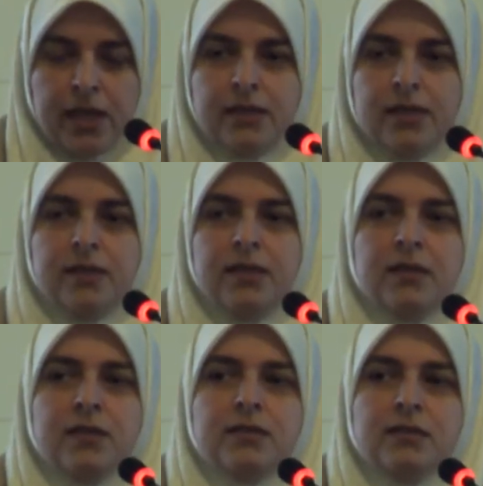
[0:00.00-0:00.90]
And I
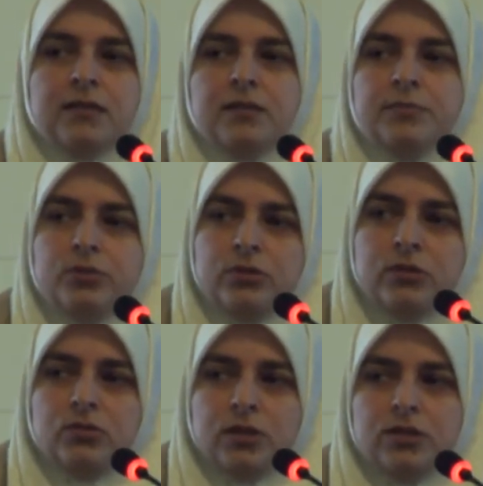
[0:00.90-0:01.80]
think this is
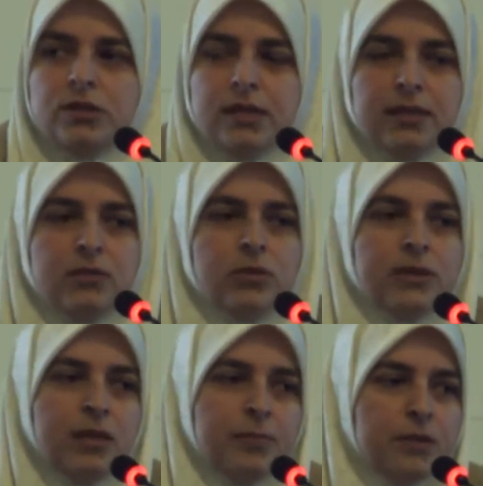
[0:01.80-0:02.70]
important to understand
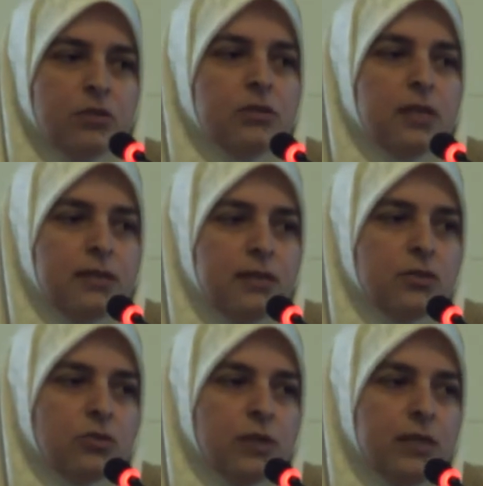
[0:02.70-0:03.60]
what happened on Tahrir
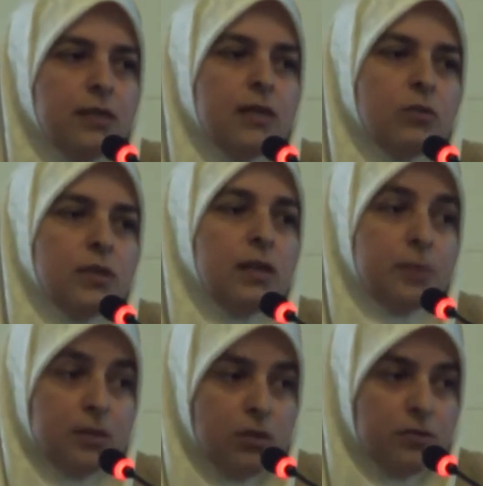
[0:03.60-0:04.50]
Square and what
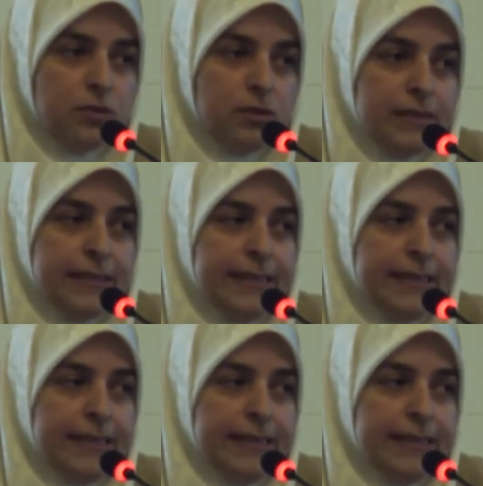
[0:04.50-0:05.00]
happened after.